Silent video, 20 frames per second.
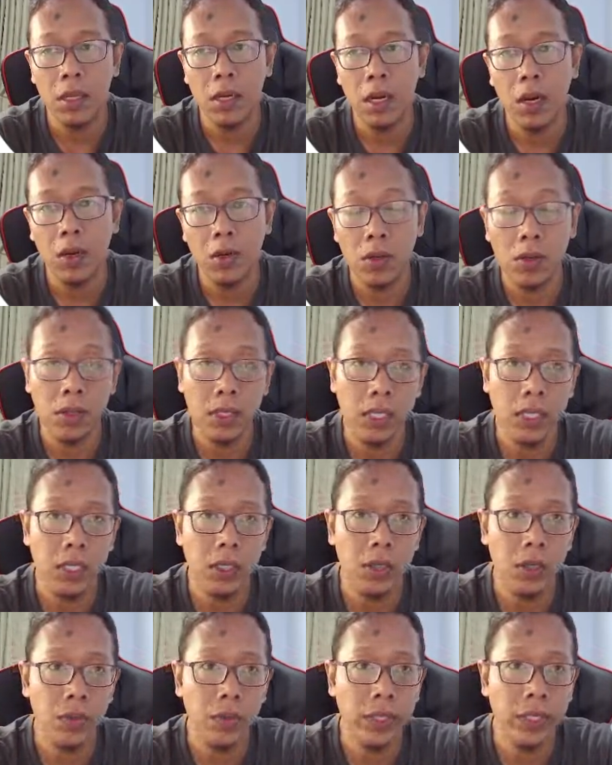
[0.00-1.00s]
how long is
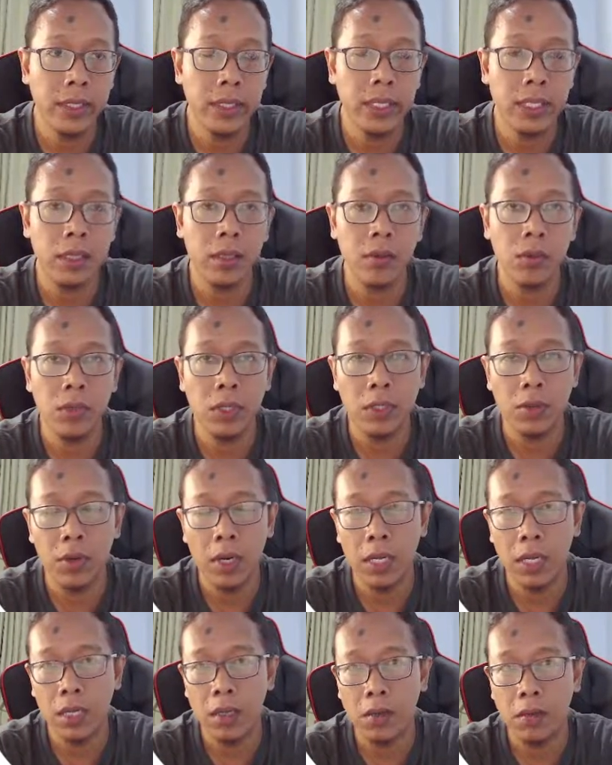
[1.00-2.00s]
your widget, which
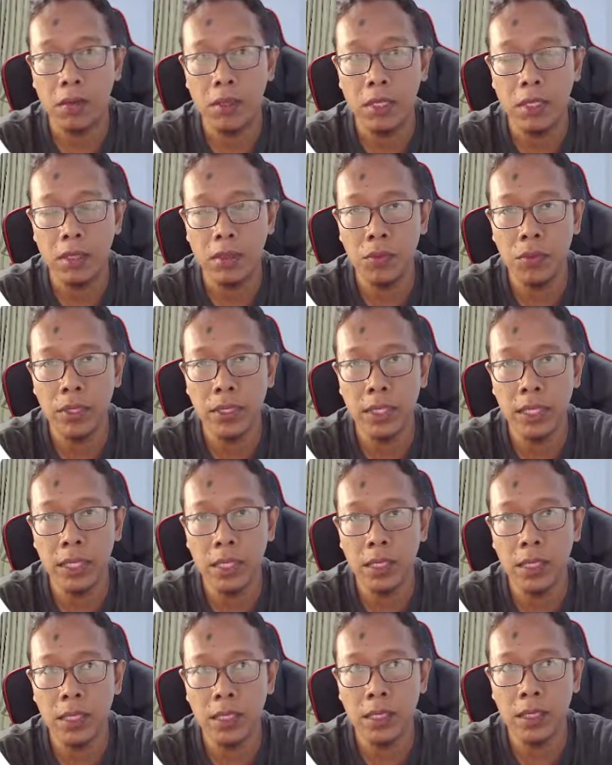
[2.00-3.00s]
one of this widget
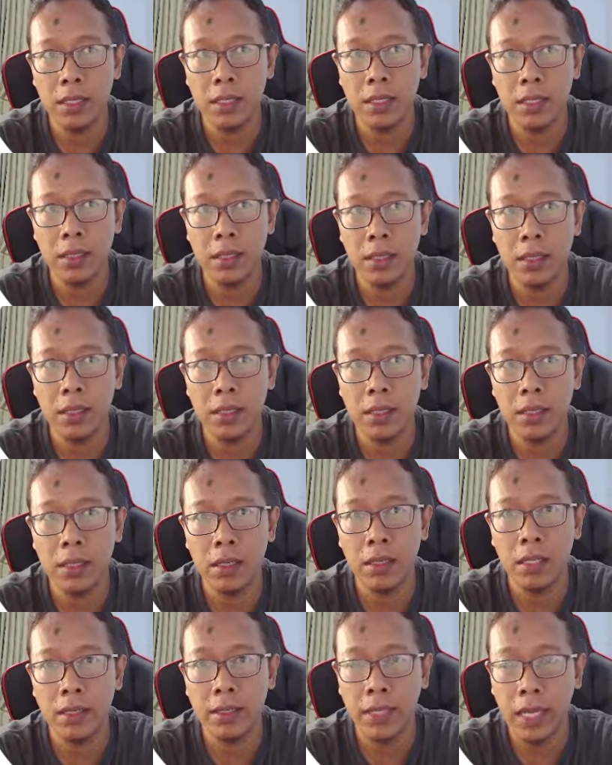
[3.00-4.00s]
is
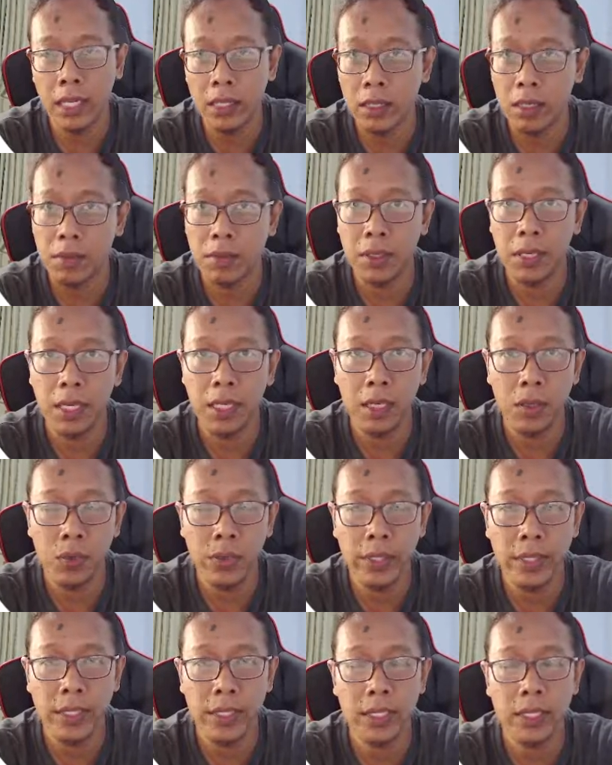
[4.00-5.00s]
the child of another
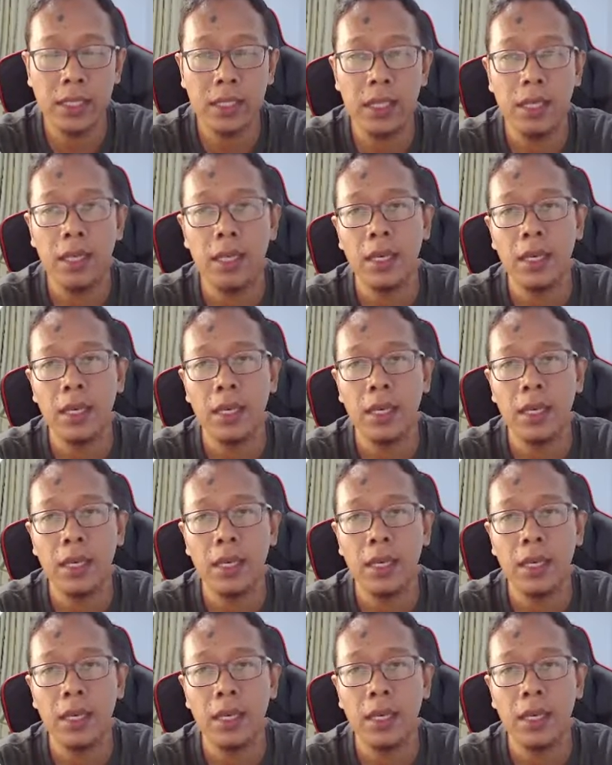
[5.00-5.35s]
widget,